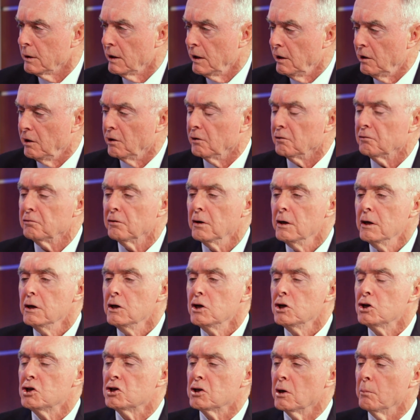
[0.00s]
It is
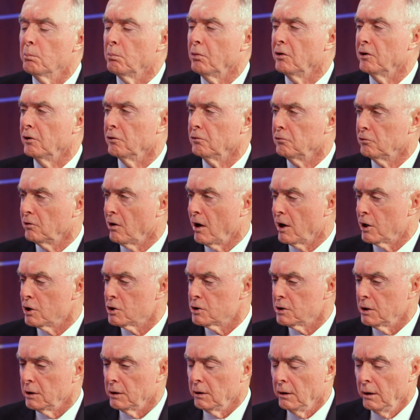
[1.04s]
simply
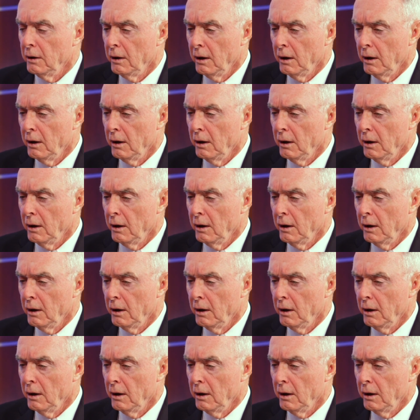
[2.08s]
astonishing.